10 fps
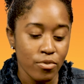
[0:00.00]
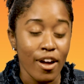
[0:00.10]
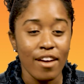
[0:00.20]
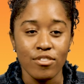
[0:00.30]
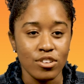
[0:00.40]

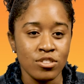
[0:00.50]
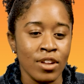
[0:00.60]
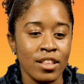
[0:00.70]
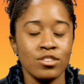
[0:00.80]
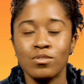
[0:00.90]
forever, so
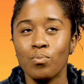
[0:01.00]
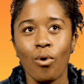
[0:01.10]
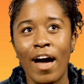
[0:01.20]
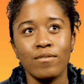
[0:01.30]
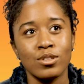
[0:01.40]
that this
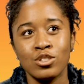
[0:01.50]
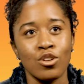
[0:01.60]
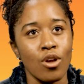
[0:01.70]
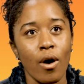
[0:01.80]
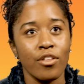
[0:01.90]
won't happen to
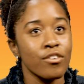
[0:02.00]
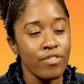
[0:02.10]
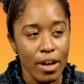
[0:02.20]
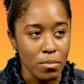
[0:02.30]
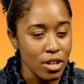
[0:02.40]
no other
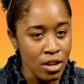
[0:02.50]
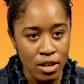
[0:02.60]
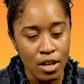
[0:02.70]
family